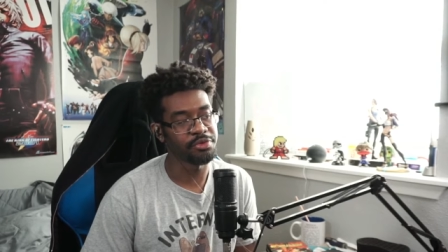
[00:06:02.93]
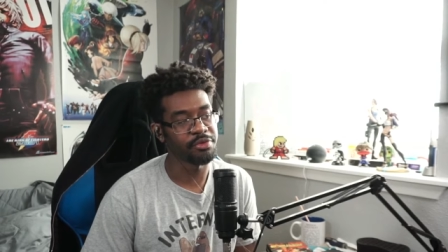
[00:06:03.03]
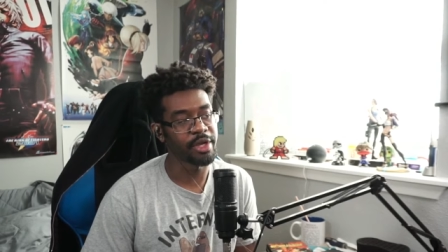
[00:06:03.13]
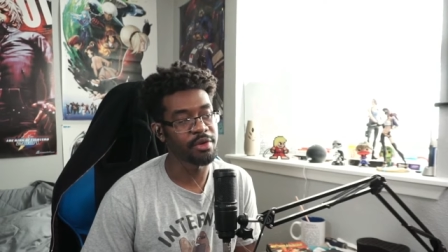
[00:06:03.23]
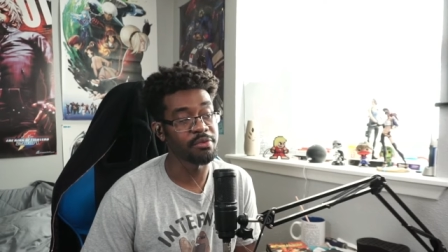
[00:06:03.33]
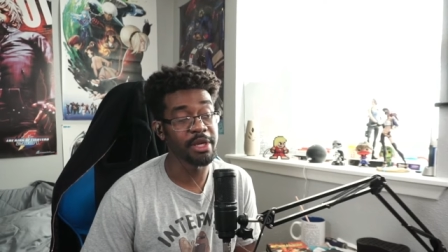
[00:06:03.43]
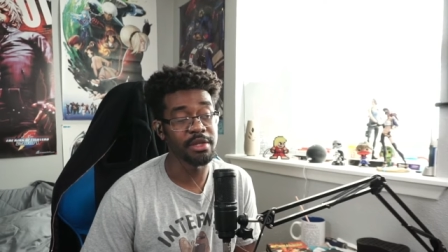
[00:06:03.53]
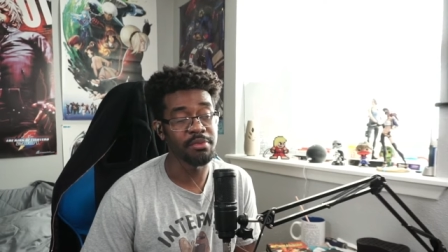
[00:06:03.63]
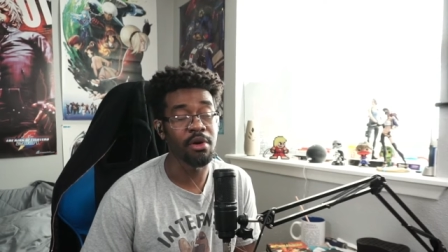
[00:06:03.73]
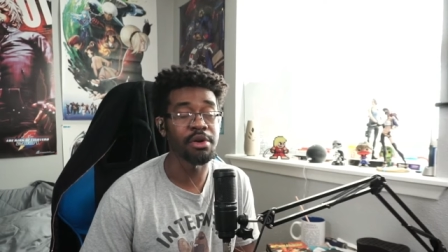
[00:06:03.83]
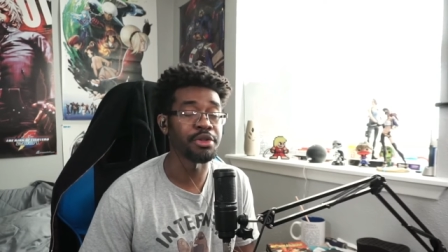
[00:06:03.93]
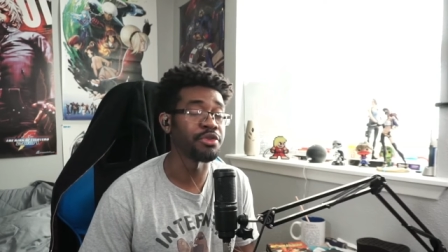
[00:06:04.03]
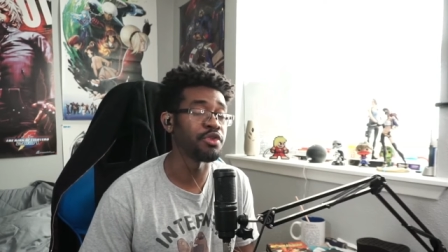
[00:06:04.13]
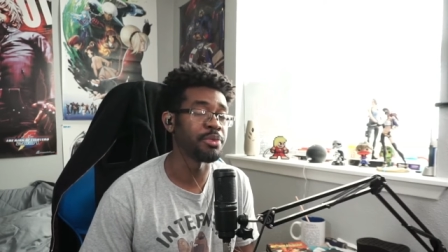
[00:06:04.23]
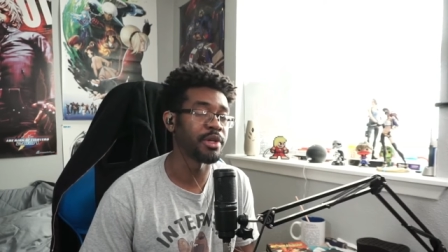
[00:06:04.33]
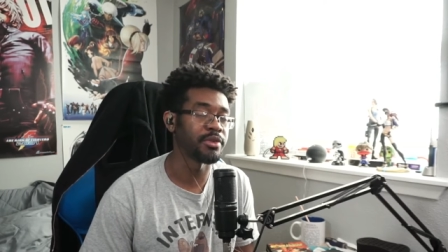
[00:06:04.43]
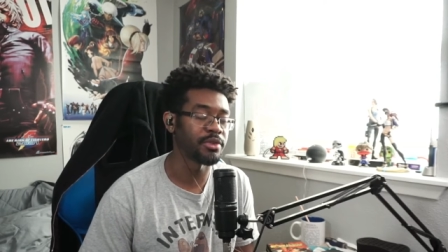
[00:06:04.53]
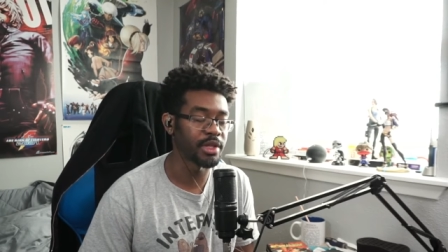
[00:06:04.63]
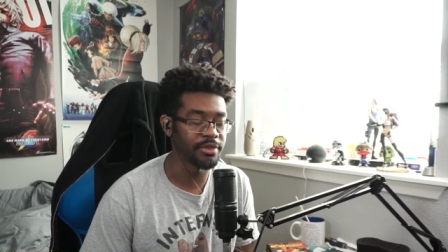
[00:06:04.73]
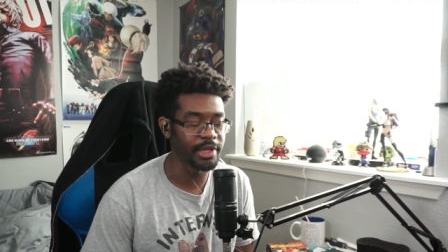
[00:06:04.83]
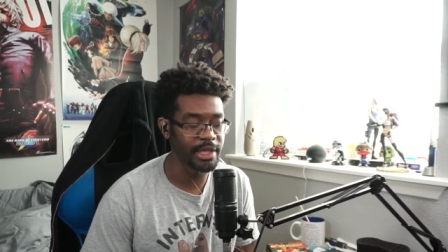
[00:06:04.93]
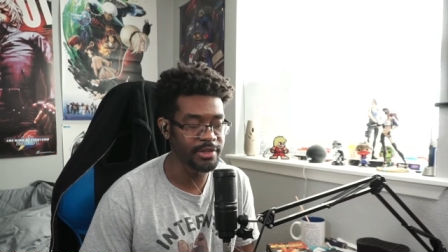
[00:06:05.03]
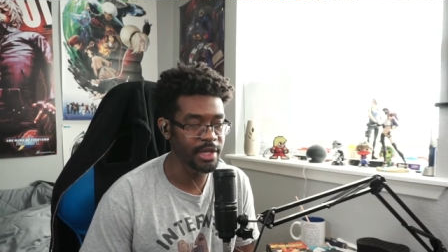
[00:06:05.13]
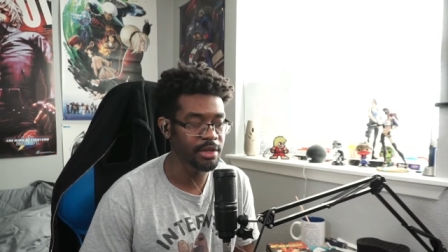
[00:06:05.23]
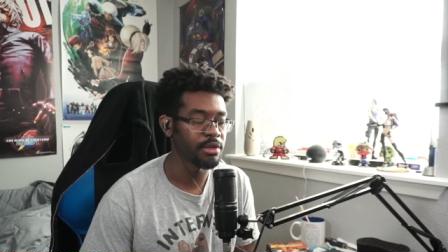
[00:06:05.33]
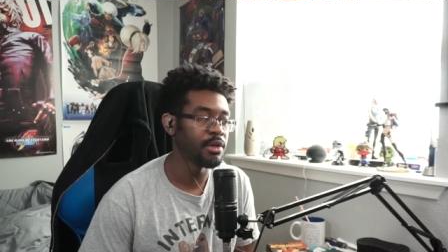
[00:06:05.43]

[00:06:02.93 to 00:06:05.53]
right? Or made them harder to do because of like delay tech.